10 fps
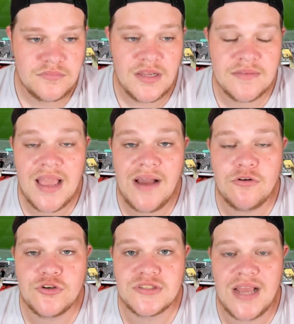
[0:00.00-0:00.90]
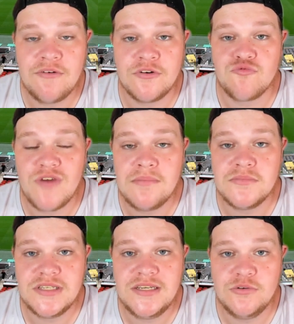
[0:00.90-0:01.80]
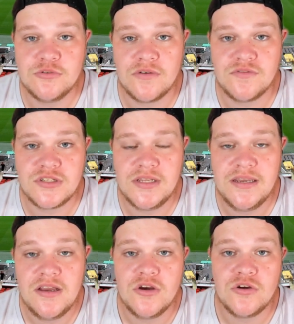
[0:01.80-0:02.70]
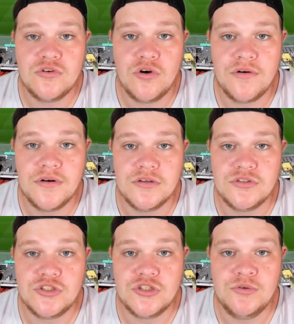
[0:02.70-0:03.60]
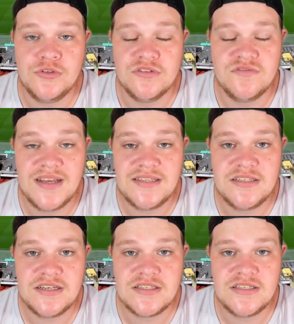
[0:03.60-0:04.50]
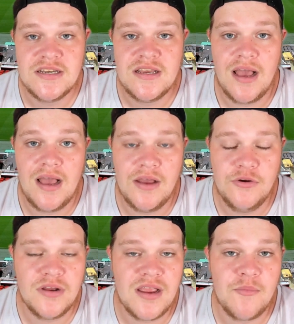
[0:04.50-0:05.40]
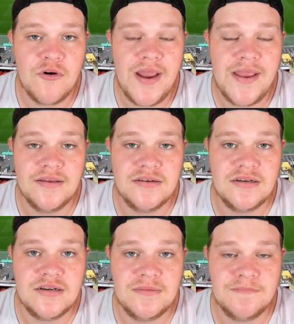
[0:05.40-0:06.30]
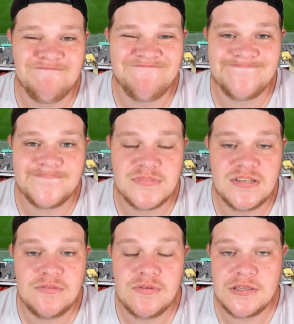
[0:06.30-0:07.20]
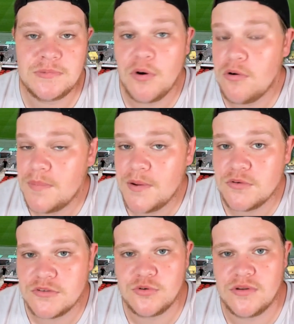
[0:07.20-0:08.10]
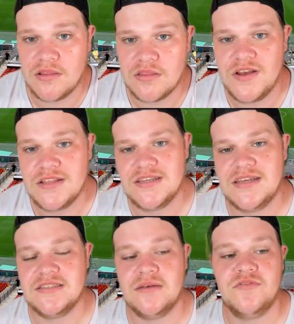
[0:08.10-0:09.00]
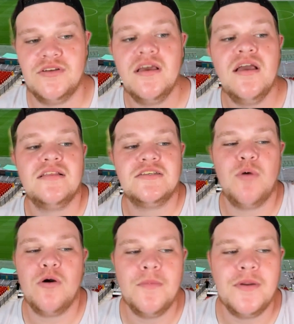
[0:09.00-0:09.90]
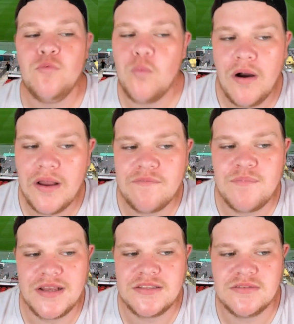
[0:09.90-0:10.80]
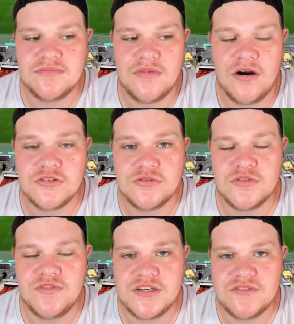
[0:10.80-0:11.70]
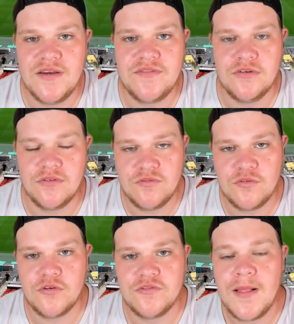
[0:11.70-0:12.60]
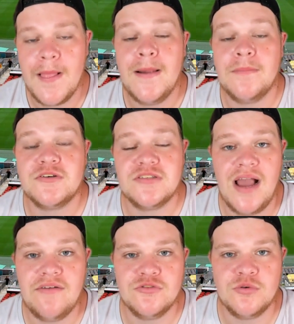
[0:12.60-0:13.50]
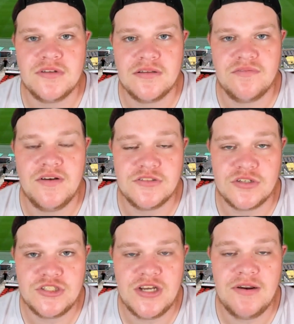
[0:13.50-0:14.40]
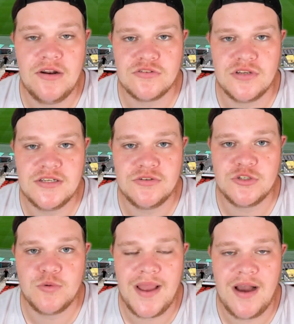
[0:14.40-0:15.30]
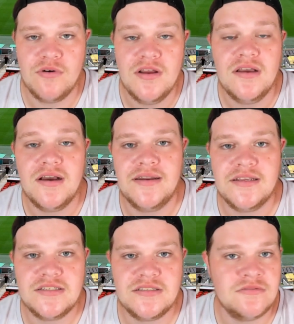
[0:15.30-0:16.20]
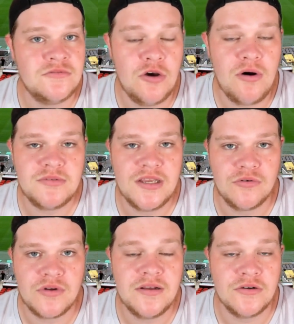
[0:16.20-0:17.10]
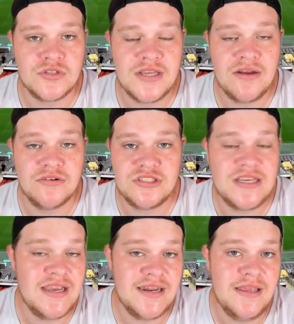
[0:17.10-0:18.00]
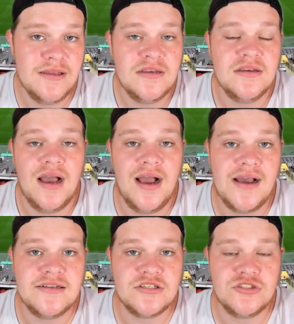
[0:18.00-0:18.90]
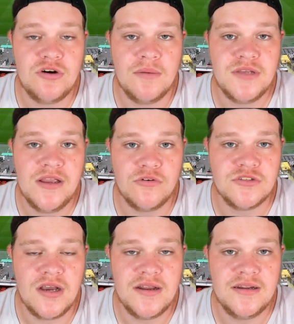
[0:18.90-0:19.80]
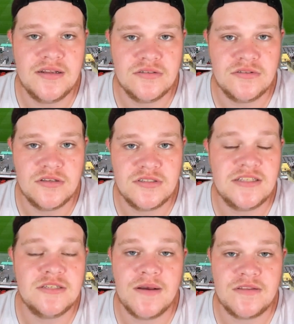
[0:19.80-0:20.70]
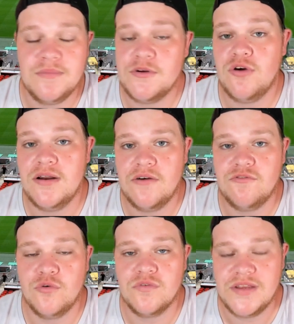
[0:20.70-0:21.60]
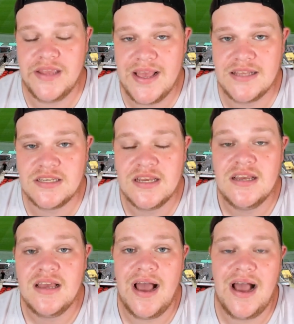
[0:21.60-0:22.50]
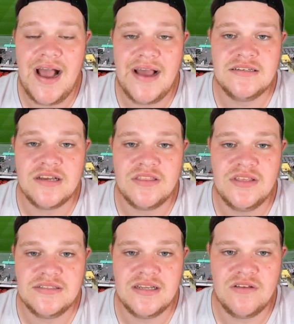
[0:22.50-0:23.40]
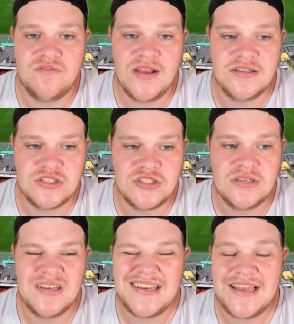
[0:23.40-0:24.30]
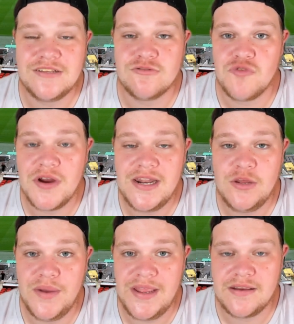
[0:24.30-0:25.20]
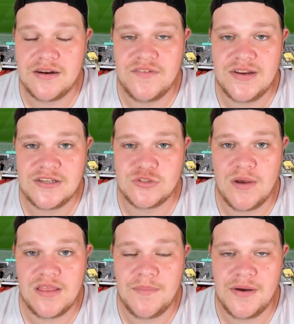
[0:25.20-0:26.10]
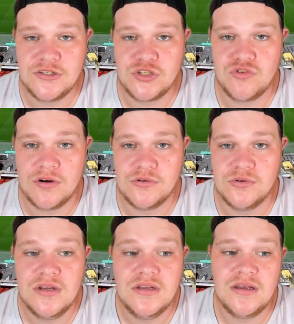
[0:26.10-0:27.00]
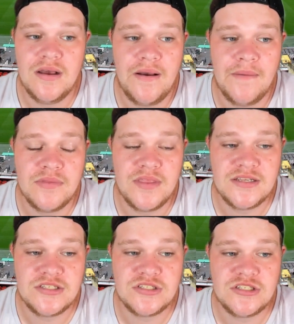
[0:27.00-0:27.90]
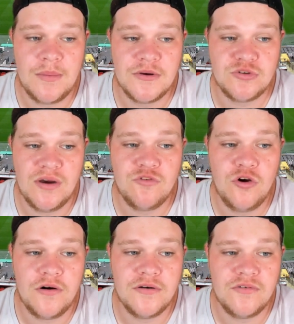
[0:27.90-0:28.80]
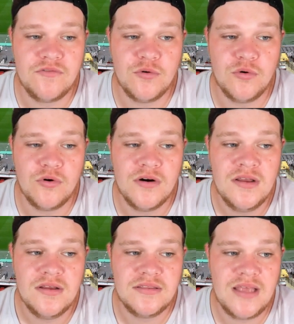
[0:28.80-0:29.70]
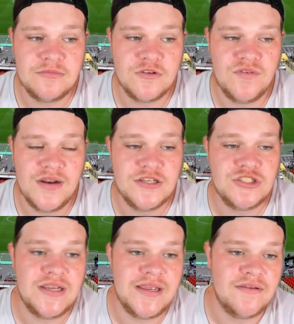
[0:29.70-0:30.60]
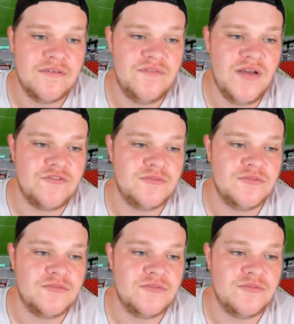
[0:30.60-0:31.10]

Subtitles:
They have lost Aaron Ramsey, who has obviously gone to Juventus. Unai Emery, he probably wants to sort out the defence, and that's something. It's probably why I picked Arsenal to finish 5th and not 4th, because they haven't sorted out the defence. Koscielny looks like he's on his way out, and there's no update on Kieran Tierney, and there's no update on signing a centre-back they've been crying out for years, and I think their defence is really weak, and I think that's where they might struggle this summer. So I've gone for them to finish in 5th.